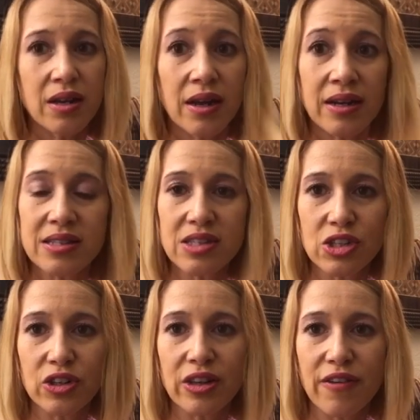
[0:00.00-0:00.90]
not
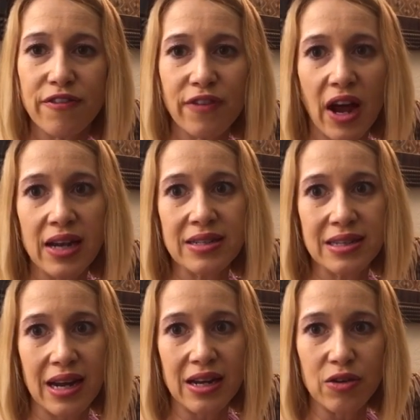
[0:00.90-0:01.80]
necessarily a fine
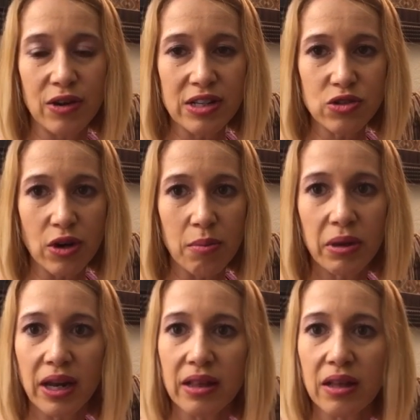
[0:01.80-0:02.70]
dining restaurant,
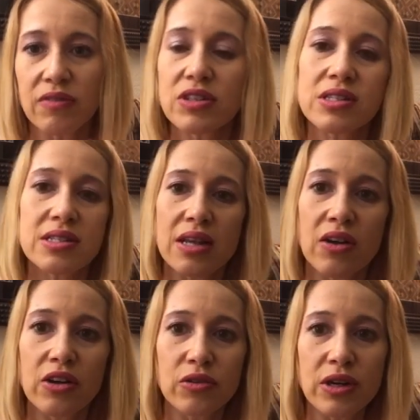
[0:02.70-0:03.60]
but I love to sit
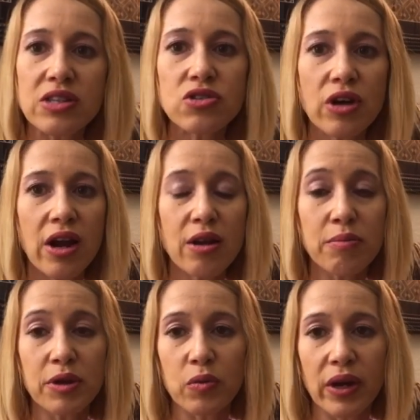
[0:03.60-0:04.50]
down at a restaurant
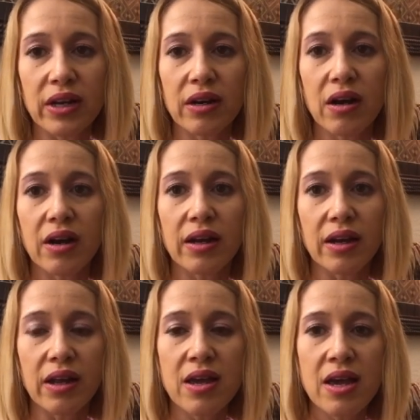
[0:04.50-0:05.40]
and be waited on
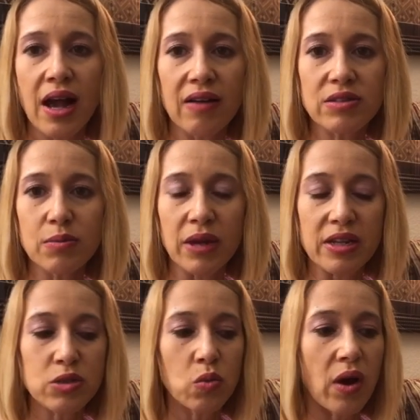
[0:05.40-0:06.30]
and have some
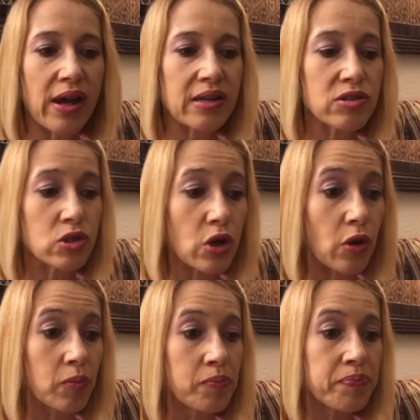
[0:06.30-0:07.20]
nice wine.
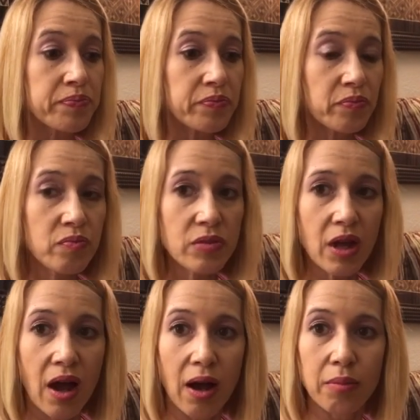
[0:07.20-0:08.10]
So,
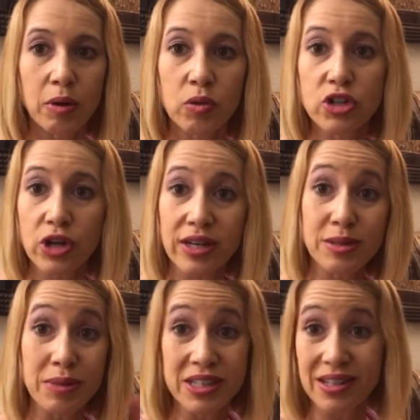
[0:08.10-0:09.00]
but we're trying
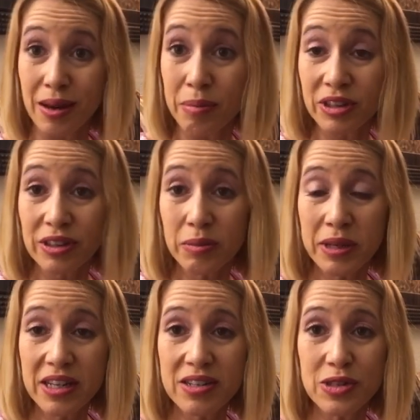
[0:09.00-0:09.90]
to mix it up a little
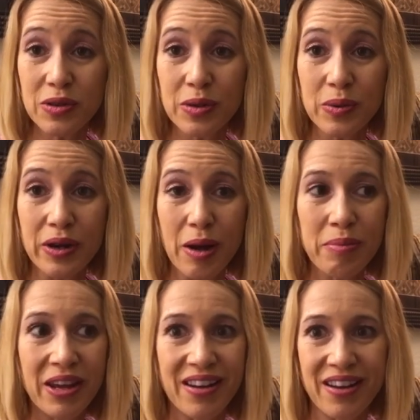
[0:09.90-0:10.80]
bit so that we're
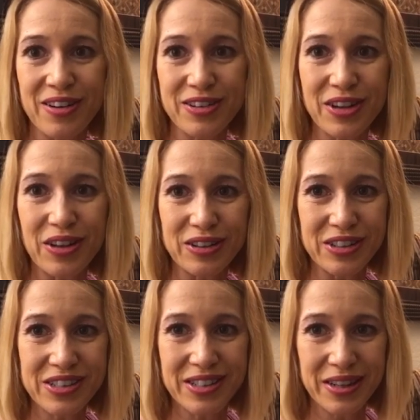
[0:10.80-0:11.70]
not paying
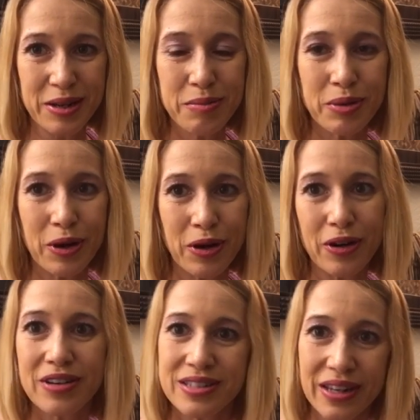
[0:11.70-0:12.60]
$100
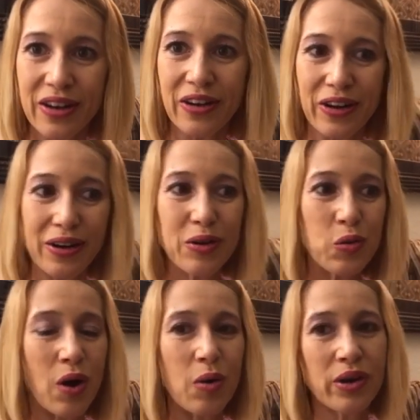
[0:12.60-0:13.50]
per dinner
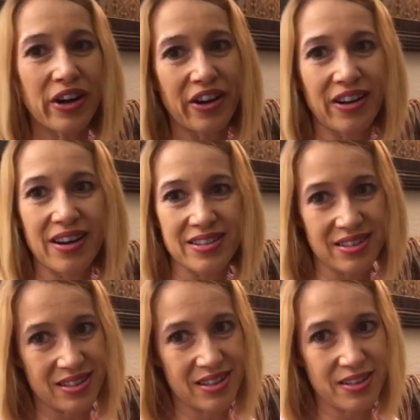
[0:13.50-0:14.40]
while we're here at
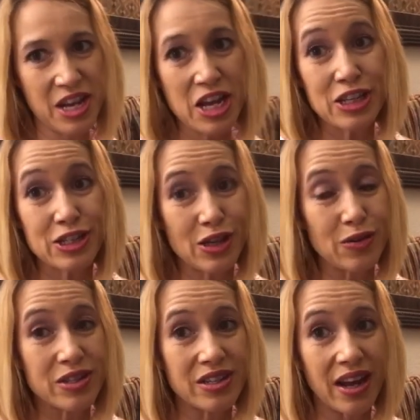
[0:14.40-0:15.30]
Disney.
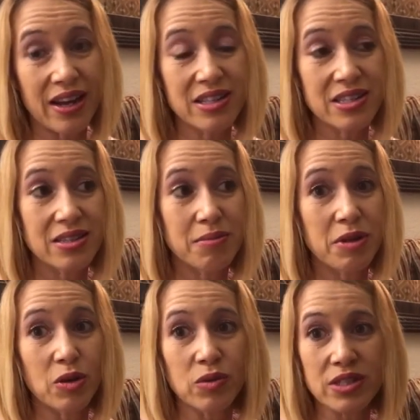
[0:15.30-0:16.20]
So tonight's
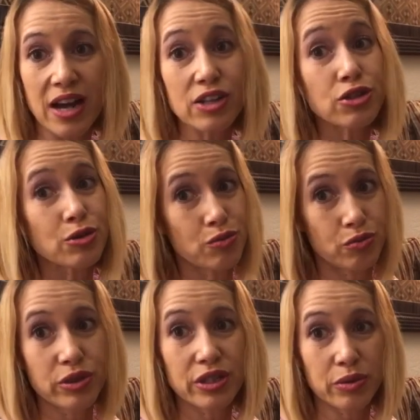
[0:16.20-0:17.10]
meal was actually
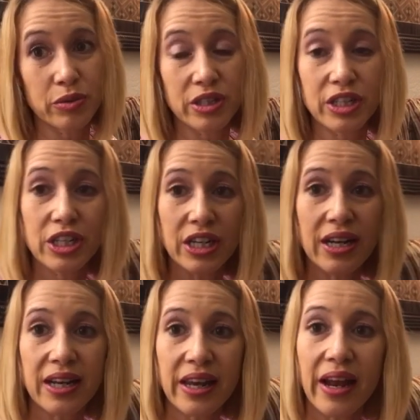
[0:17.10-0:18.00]
really, really
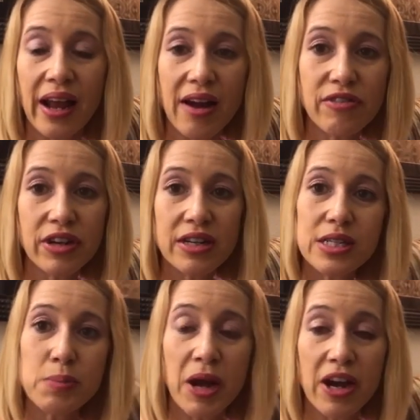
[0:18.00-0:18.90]
good. Again, African
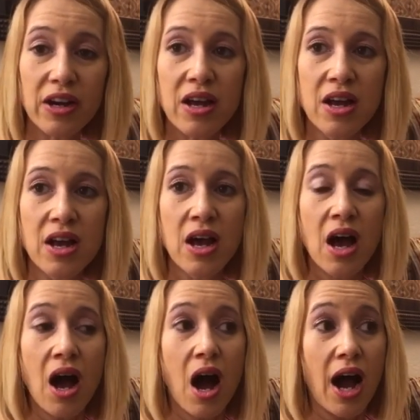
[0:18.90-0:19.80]
inspired.
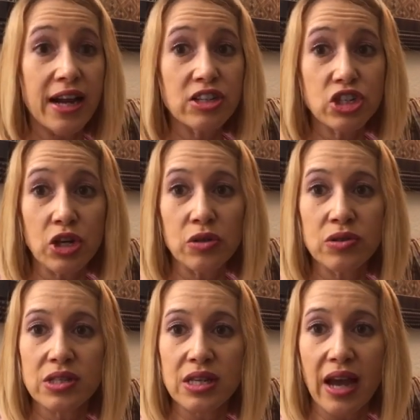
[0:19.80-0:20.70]
I
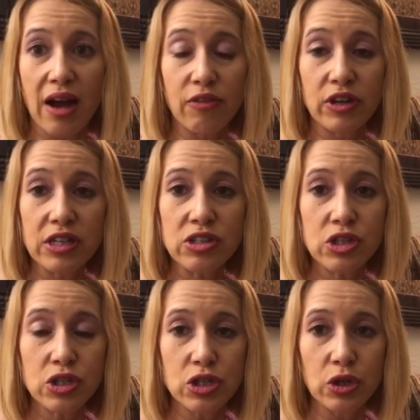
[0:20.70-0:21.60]
chose the African
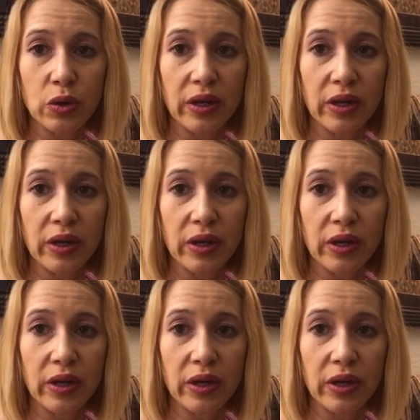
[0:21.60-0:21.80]
stew.